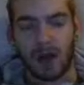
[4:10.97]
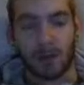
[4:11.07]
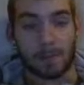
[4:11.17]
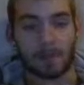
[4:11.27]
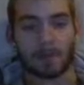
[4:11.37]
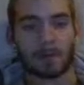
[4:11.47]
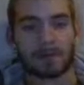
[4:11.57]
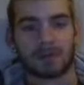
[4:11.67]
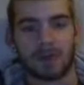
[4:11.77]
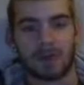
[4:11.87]
I'm able to
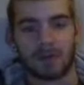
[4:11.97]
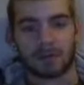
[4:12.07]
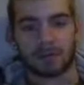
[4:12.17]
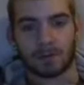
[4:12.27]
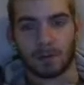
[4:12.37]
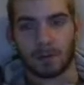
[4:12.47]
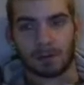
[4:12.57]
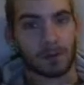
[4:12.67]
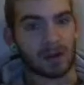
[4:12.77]
always get heads for like